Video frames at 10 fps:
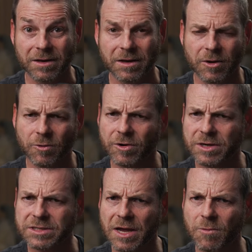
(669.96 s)
in order
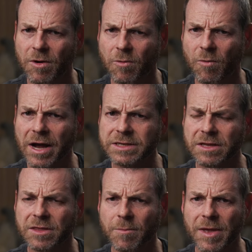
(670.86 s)
to say, why is
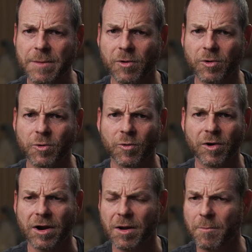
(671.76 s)
it that people who
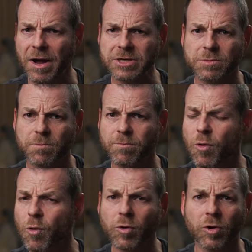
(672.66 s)
are in a much
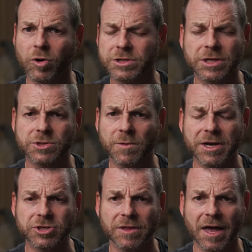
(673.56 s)
poorer
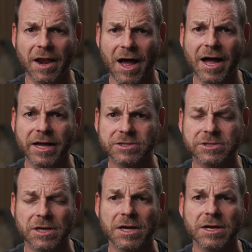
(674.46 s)
situation than
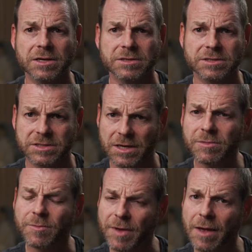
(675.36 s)
us seem
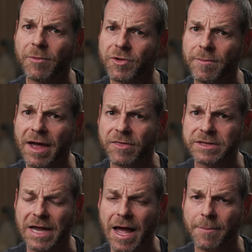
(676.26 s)
to be able to make
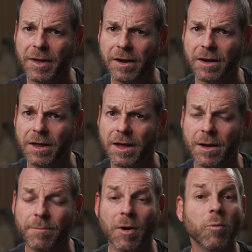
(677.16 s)
this happen,
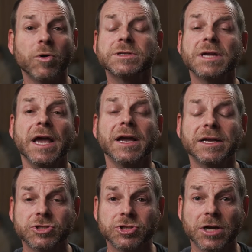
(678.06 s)
but we're saying
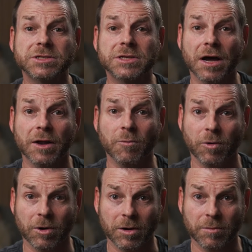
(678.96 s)
it's just
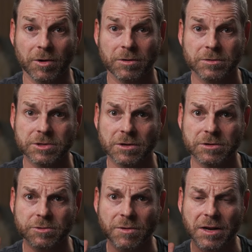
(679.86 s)
unworkable? So
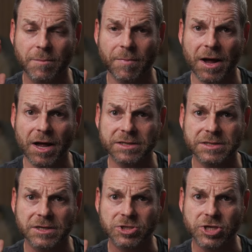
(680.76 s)
we need to pause
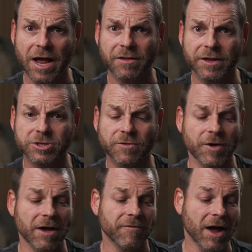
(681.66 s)
and challenge if
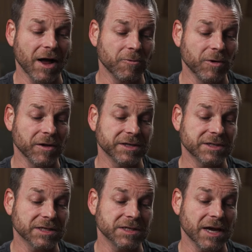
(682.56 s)
we have
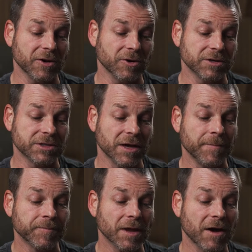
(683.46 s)
unrealistic standards
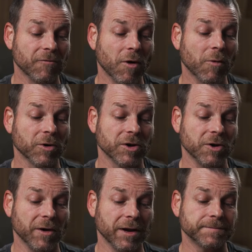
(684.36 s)
of what we're
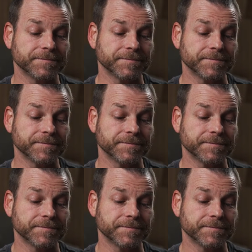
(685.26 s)
doing.